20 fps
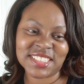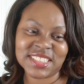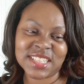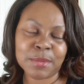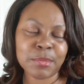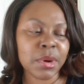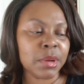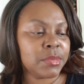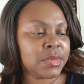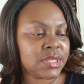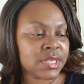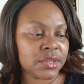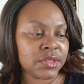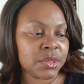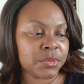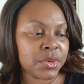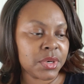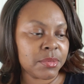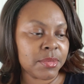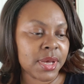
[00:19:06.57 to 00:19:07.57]
That probably
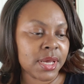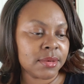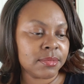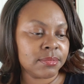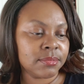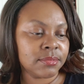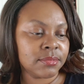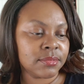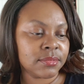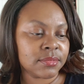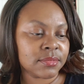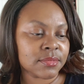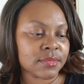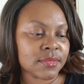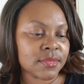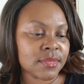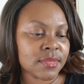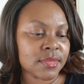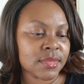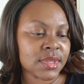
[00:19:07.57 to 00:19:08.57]
sounded pretty bad.
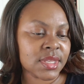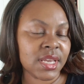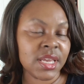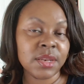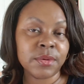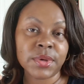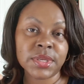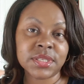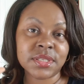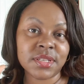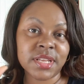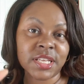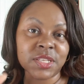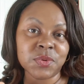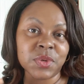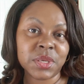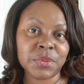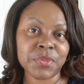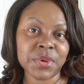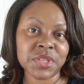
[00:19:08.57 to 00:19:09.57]
Anyways,
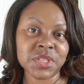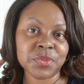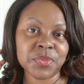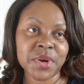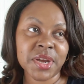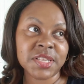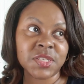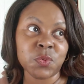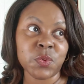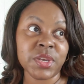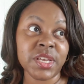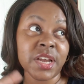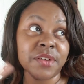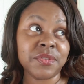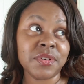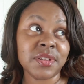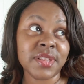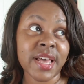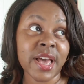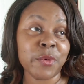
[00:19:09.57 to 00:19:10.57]
next week, big surprise. Week
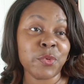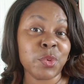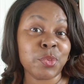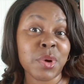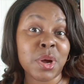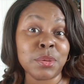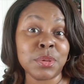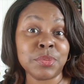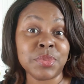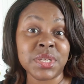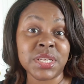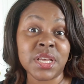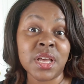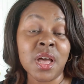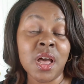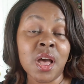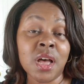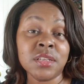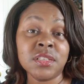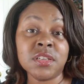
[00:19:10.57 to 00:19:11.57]
after that, we'll probably
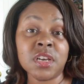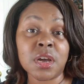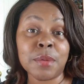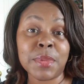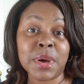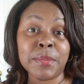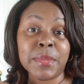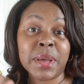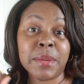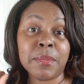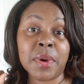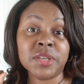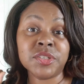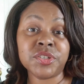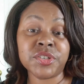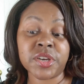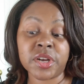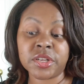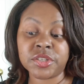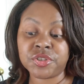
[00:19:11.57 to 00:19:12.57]
talk about my
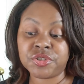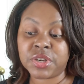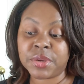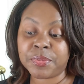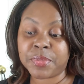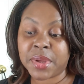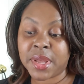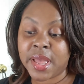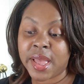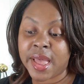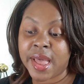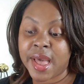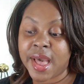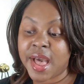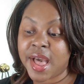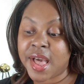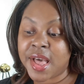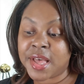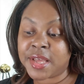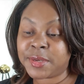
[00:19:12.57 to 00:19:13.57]
Montreal trip,
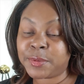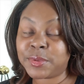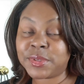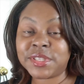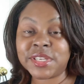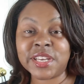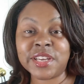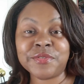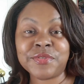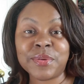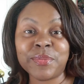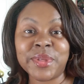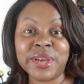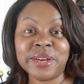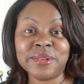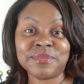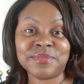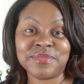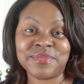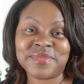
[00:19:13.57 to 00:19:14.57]
and we'll take it from
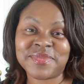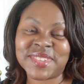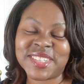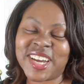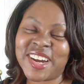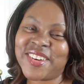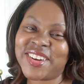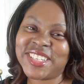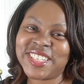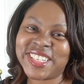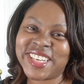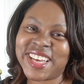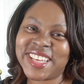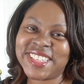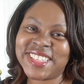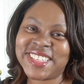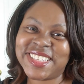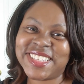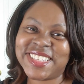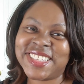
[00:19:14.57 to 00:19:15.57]
there. All right, you
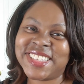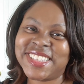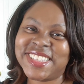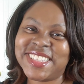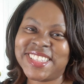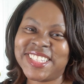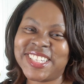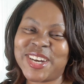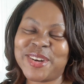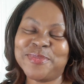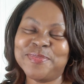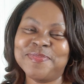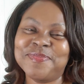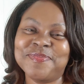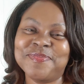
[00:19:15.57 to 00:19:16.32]
guys. Ciao.